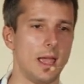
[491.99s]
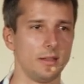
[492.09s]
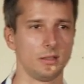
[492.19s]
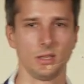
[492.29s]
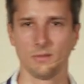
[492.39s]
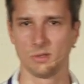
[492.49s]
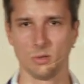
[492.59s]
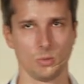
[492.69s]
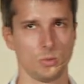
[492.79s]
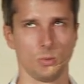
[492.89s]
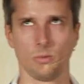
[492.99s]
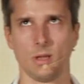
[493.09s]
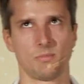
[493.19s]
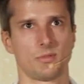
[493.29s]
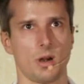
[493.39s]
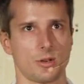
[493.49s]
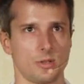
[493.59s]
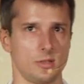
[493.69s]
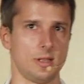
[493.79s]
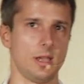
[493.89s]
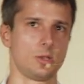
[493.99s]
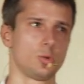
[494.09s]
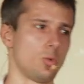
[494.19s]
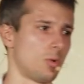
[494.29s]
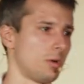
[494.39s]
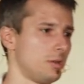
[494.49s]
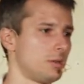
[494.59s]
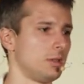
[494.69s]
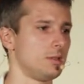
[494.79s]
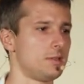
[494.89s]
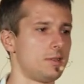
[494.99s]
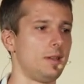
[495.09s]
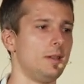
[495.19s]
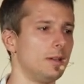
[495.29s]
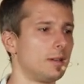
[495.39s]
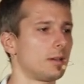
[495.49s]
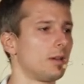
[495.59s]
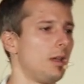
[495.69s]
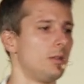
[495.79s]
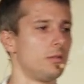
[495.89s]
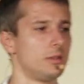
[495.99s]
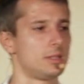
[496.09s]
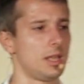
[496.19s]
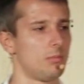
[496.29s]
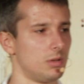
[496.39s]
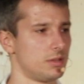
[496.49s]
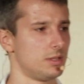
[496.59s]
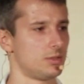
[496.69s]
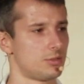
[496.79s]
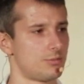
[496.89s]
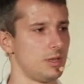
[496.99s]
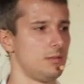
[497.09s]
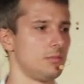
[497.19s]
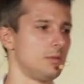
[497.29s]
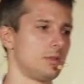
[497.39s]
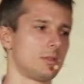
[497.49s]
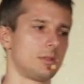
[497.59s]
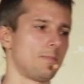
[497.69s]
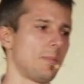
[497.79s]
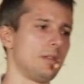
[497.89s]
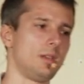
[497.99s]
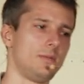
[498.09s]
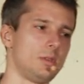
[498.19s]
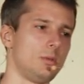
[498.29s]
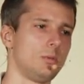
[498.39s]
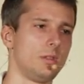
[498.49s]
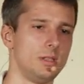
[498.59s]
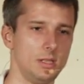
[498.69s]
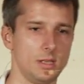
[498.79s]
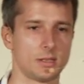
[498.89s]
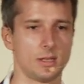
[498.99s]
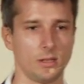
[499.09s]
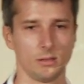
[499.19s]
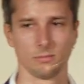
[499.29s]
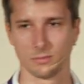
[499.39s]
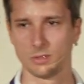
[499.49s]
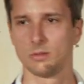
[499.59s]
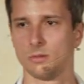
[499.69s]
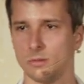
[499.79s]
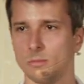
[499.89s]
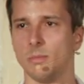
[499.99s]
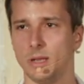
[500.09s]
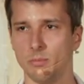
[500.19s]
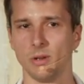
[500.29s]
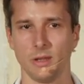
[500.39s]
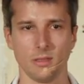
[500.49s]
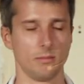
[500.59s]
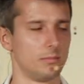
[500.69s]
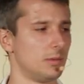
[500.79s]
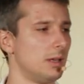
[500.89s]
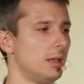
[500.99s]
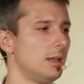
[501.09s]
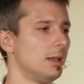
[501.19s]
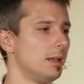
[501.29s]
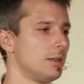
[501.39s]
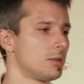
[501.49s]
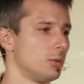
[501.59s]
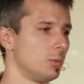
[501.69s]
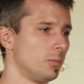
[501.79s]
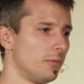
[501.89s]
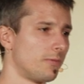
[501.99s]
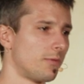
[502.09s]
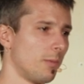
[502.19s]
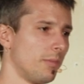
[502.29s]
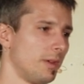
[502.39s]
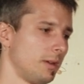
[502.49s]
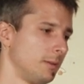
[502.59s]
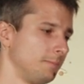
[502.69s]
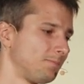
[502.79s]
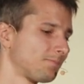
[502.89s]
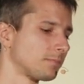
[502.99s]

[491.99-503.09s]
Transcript: and it gives you the abstractions like source and sync and all the tables and streams, and gives you the D S L to manipulate them. So from the